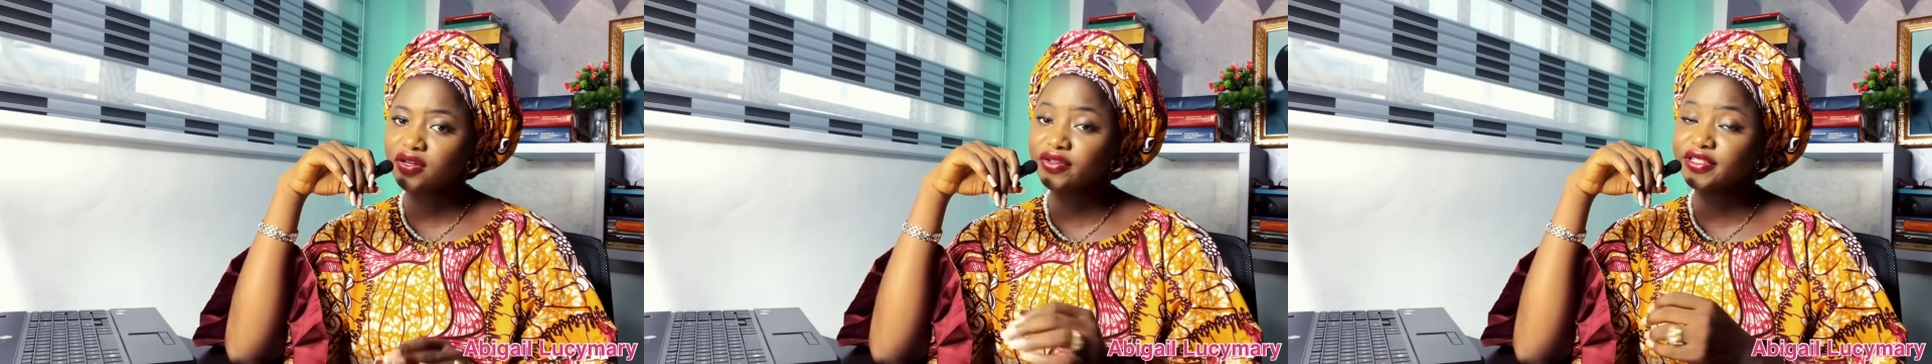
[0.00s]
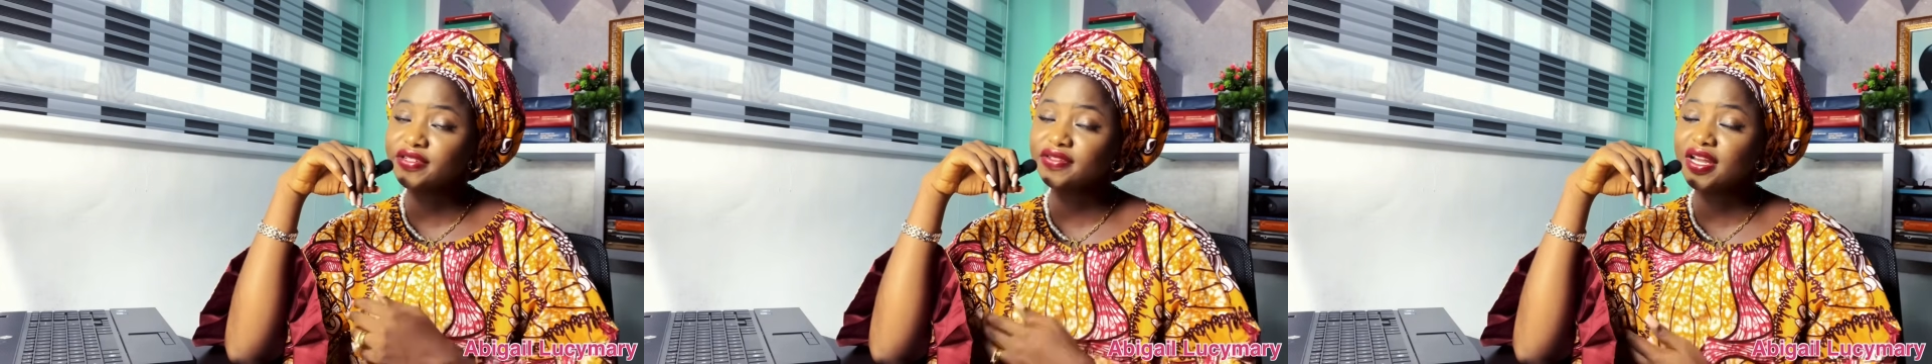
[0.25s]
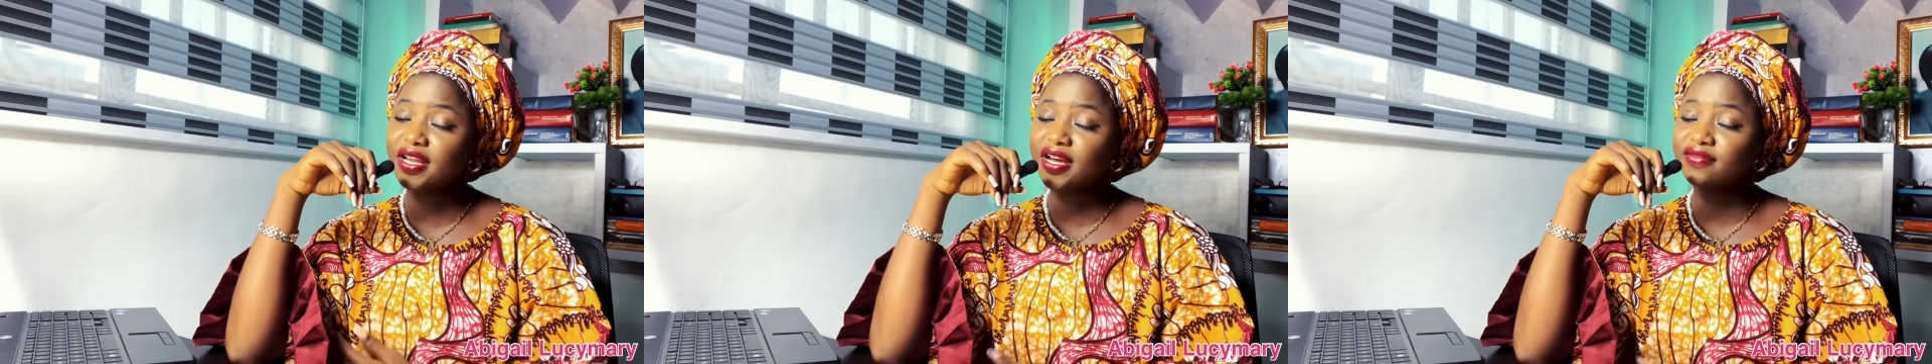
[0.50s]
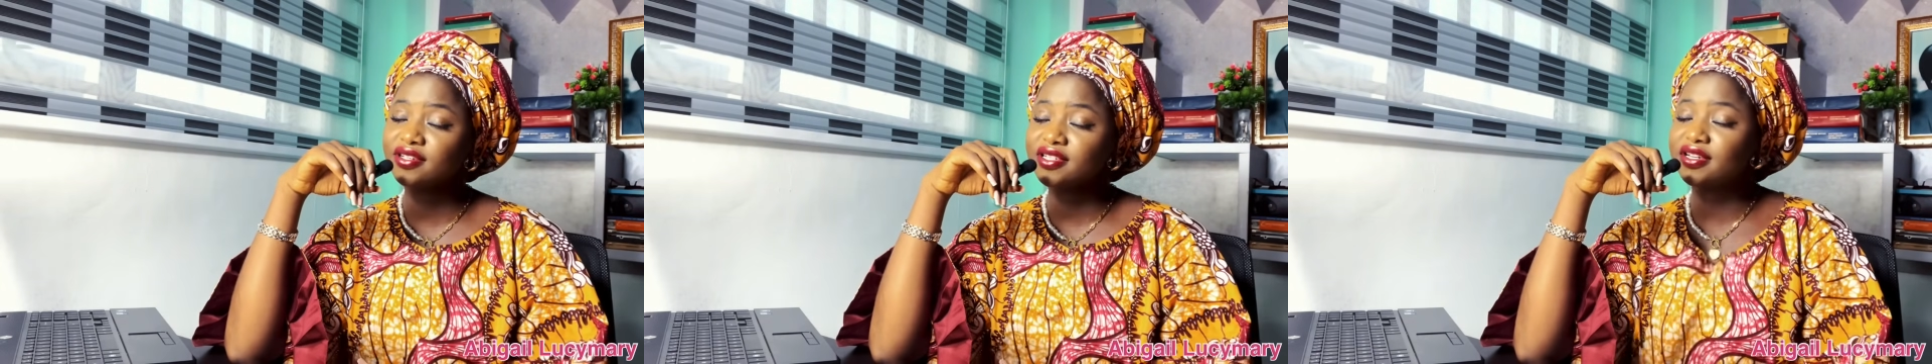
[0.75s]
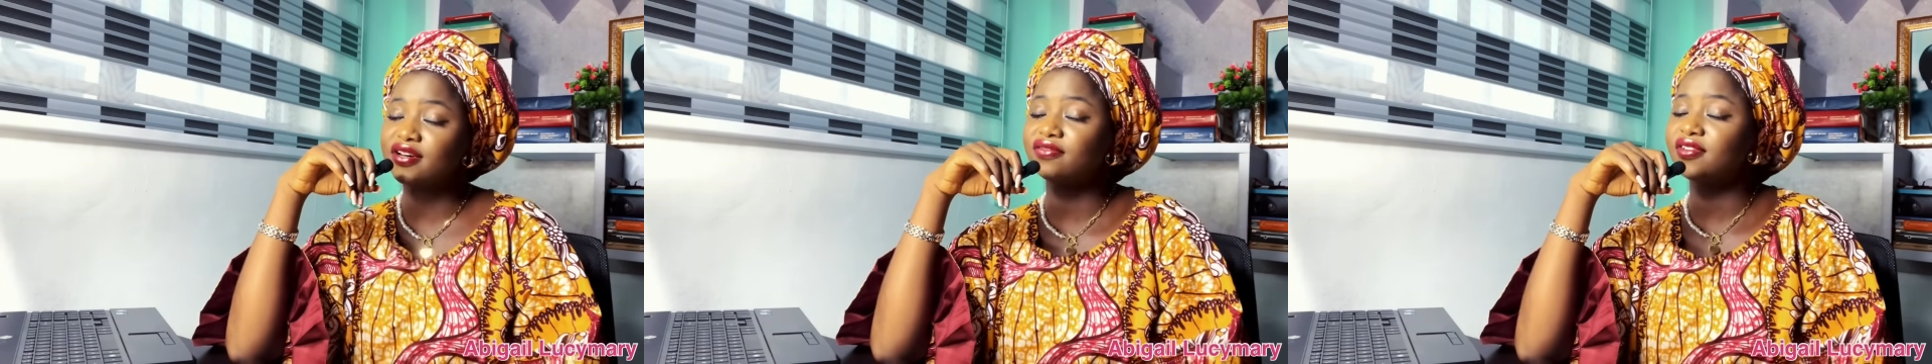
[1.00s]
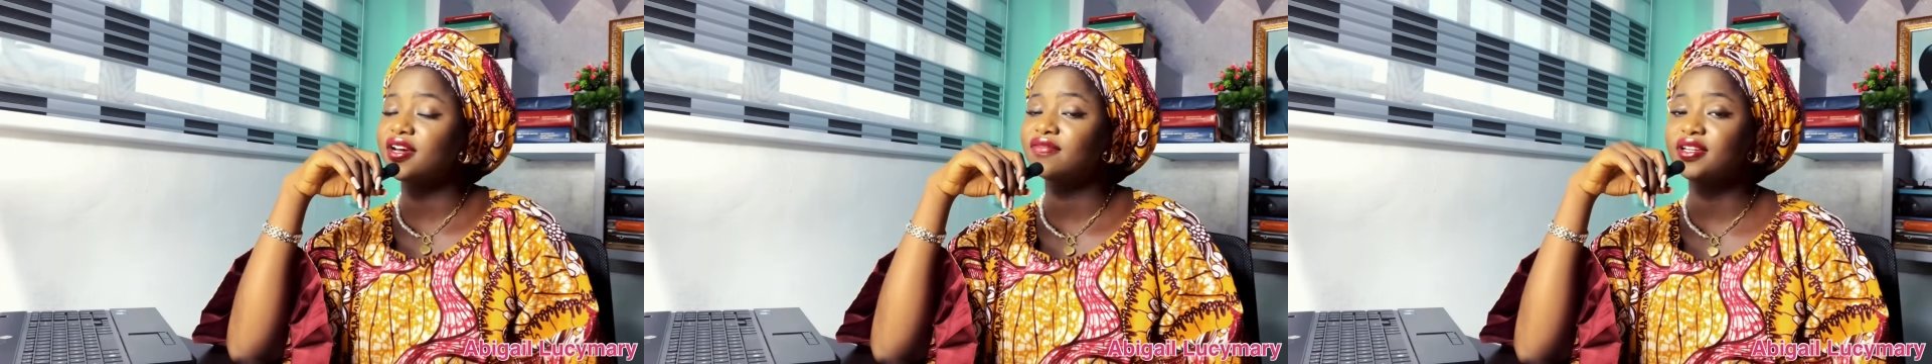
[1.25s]
Until then, love yourself,
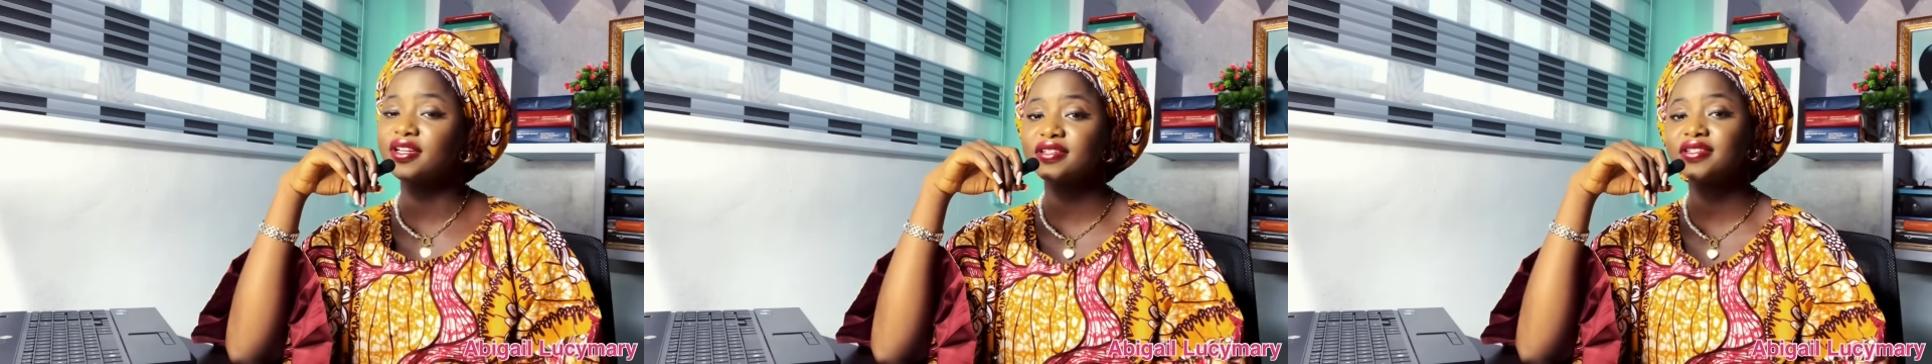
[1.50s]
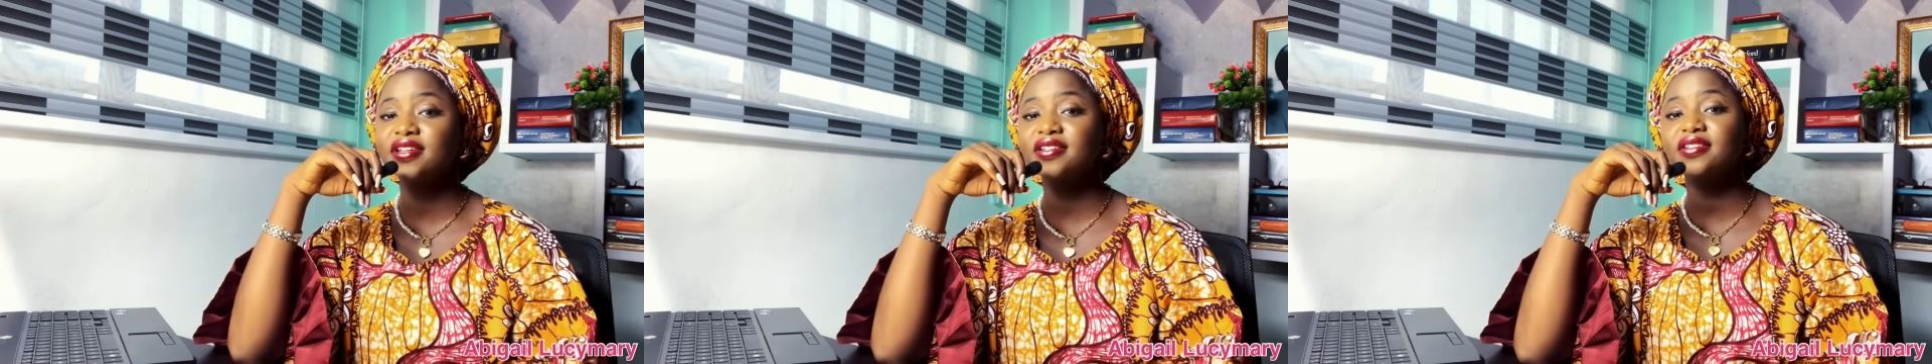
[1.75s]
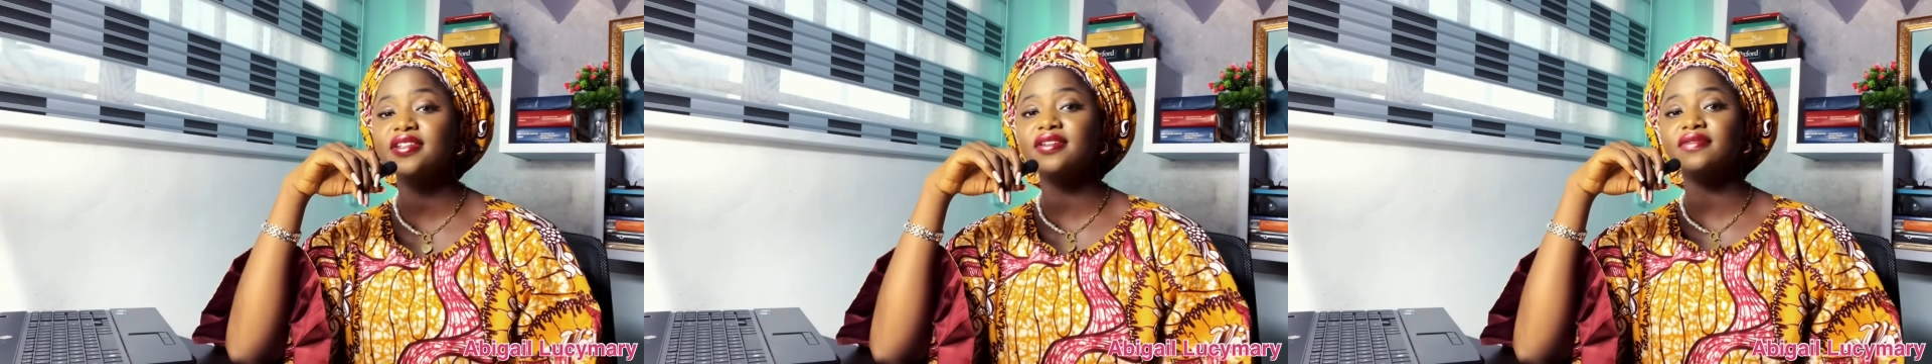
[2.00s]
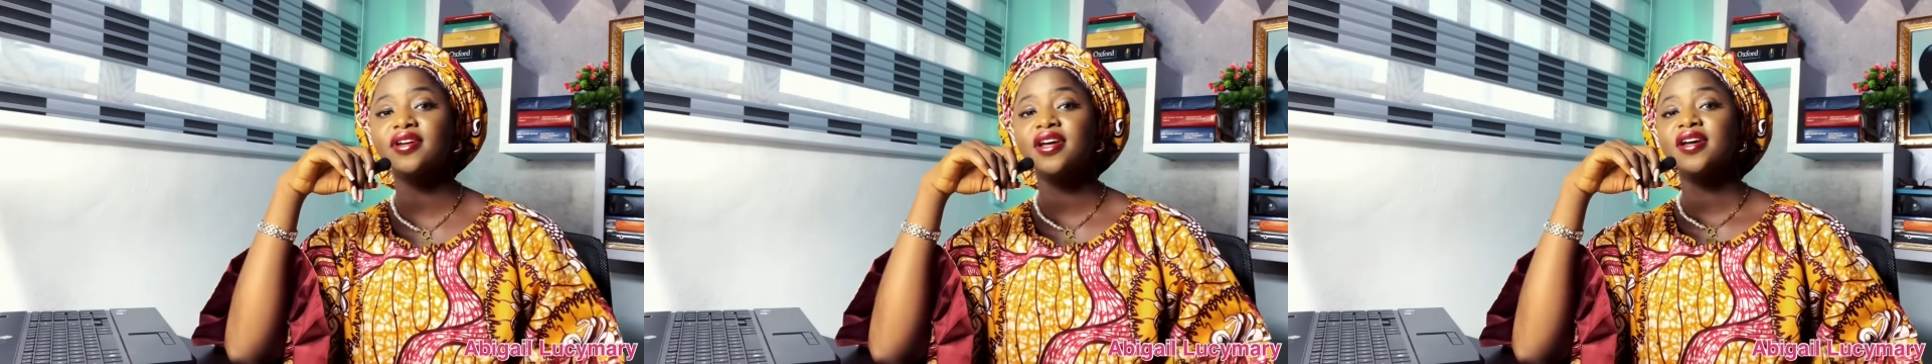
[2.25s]
love others, stay safe,